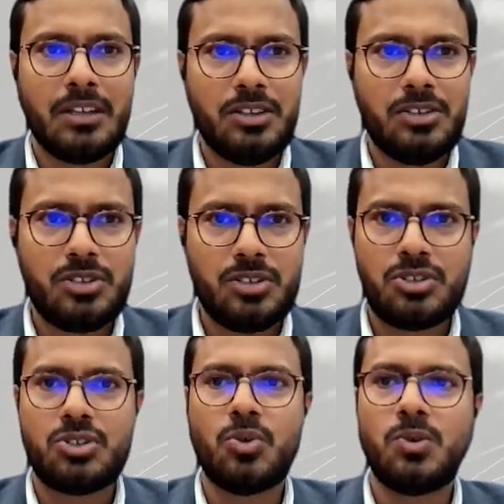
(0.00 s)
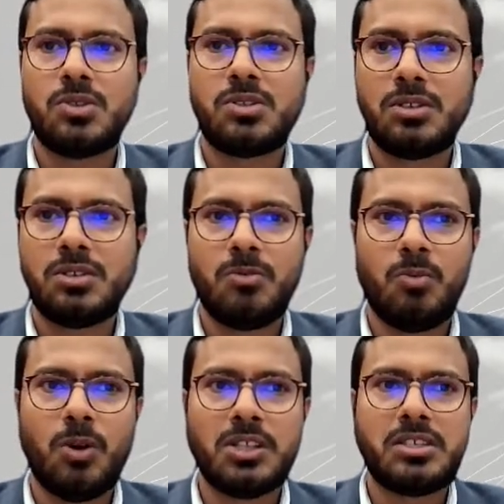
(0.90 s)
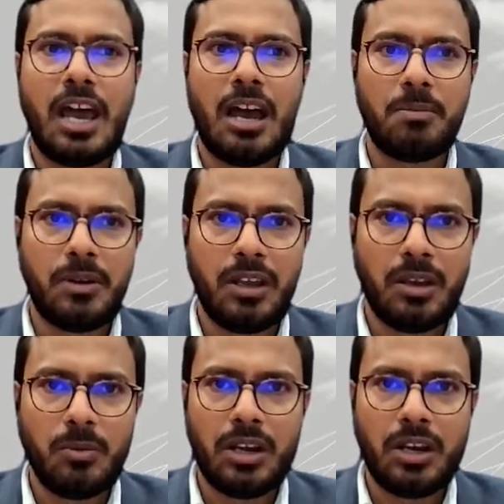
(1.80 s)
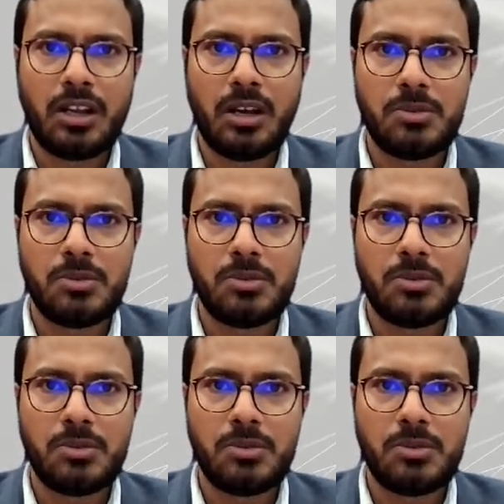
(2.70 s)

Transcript: This just shows what's happening when it